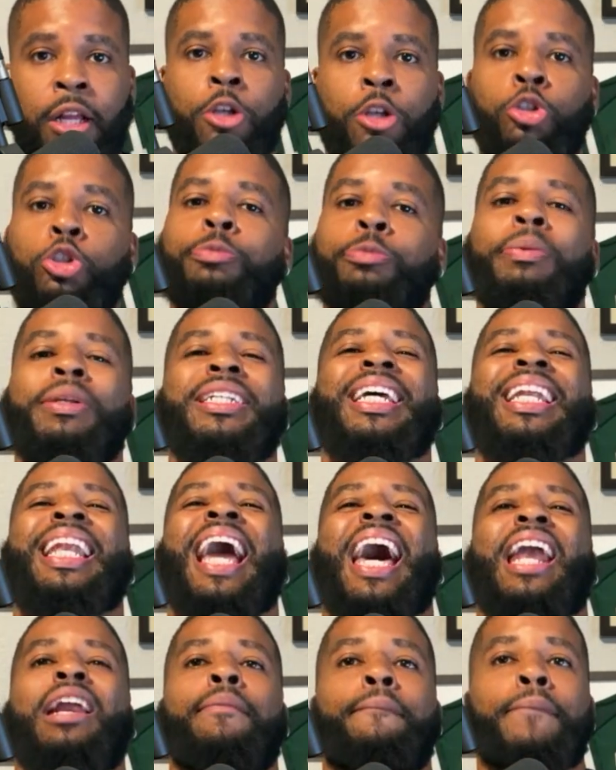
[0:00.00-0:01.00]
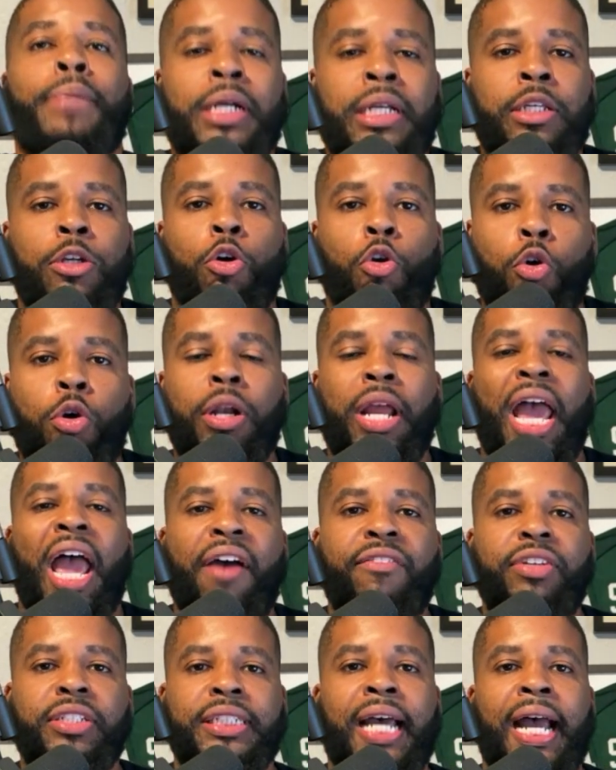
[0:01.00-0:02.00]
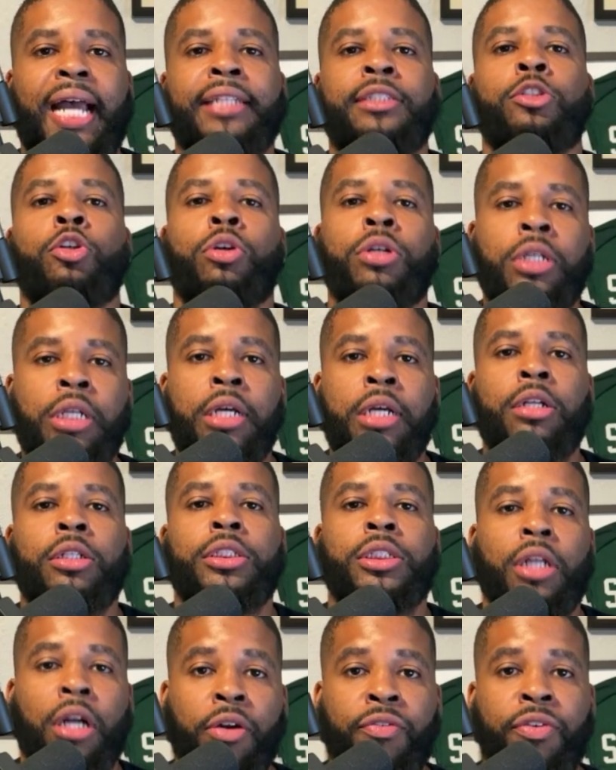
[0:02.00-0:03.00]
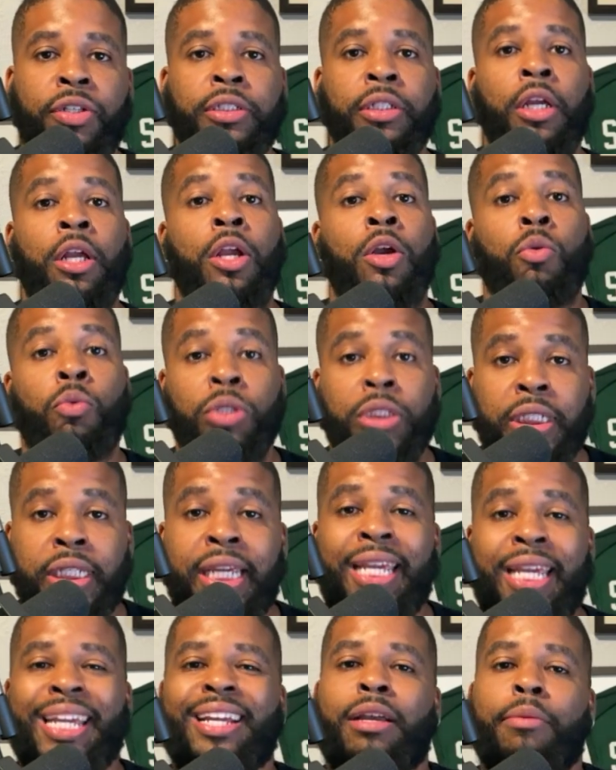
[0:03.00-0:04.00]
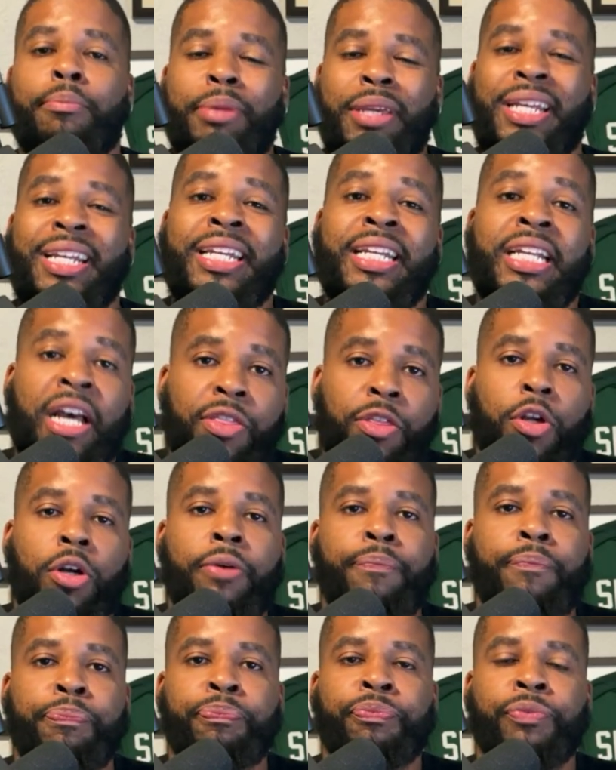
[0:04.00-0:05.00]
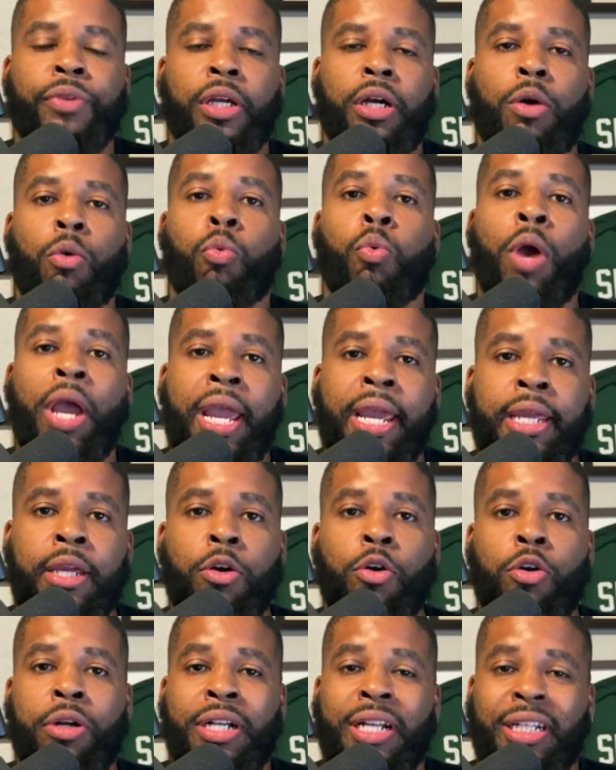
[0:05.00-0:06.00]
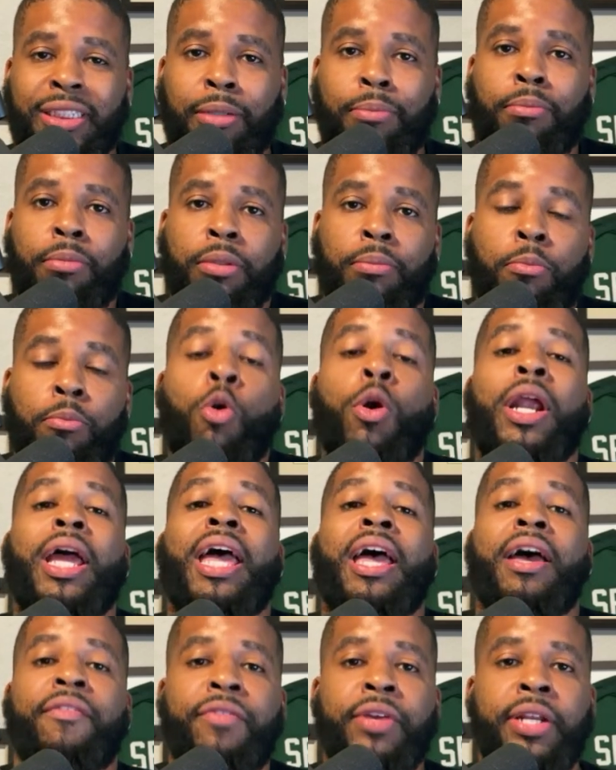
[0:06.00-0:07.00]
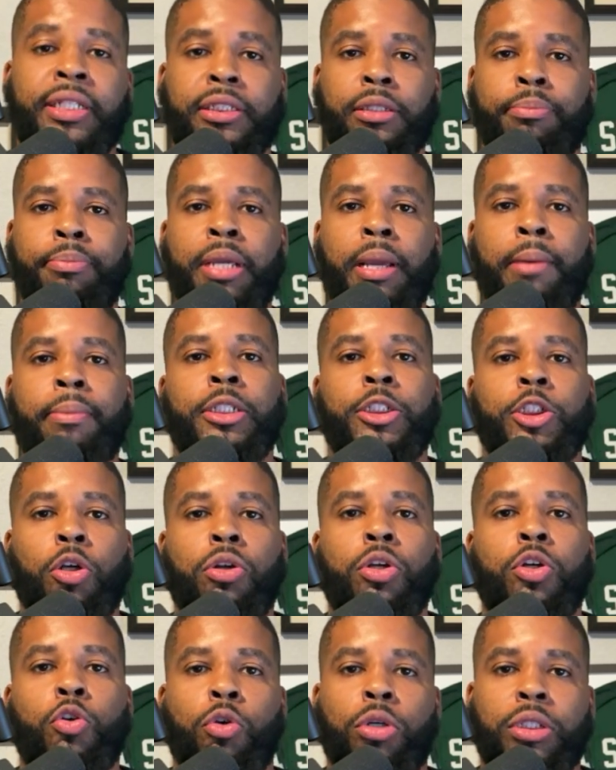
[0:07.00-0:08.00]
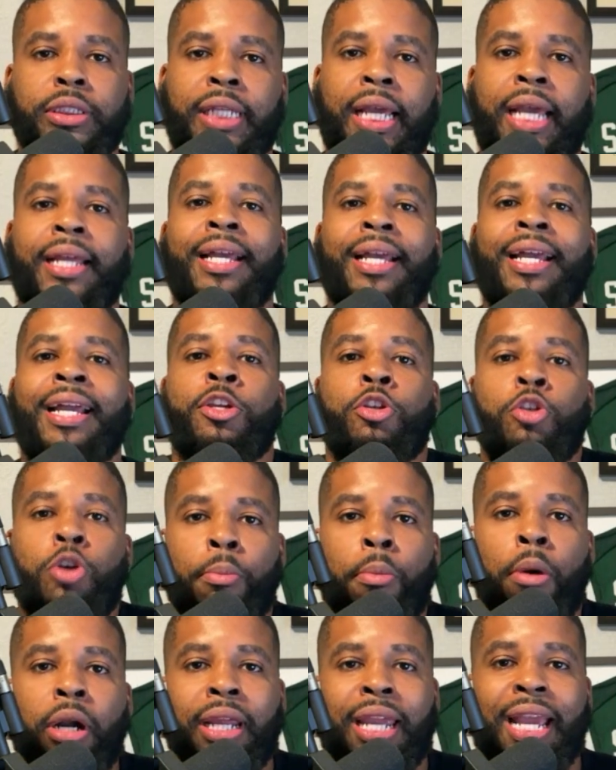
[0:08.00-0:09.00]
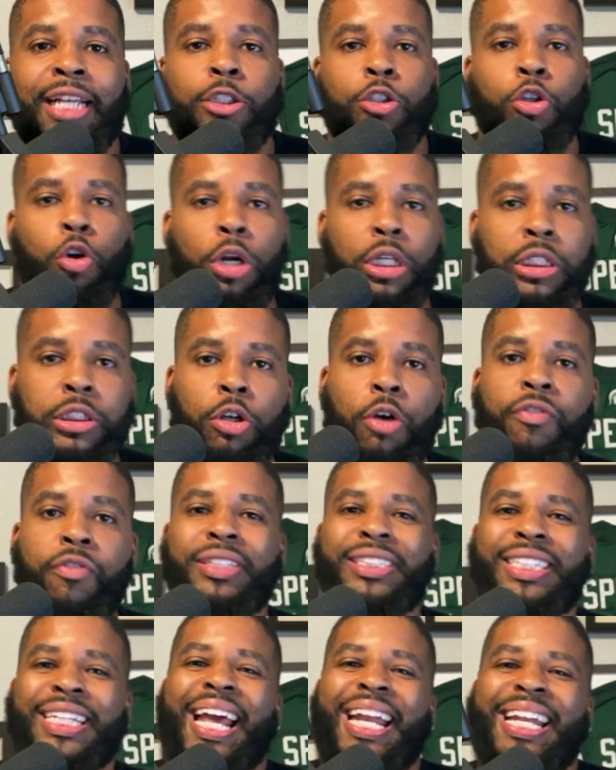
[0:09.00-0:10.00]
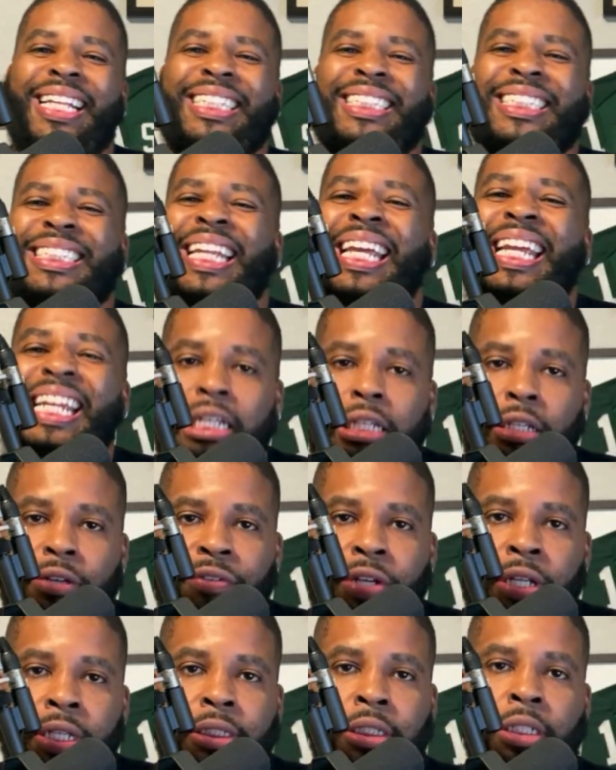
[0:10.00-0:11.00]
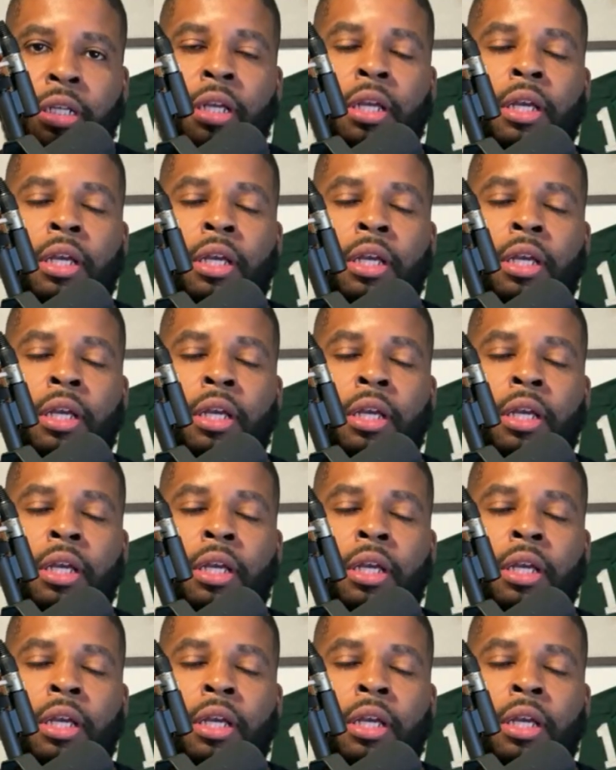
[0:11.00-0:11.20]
You spent a lot of money on advertising your good or service, which again can be another way or some more evidence to be able to show the courts that your mark has crossed over into that distinctiveness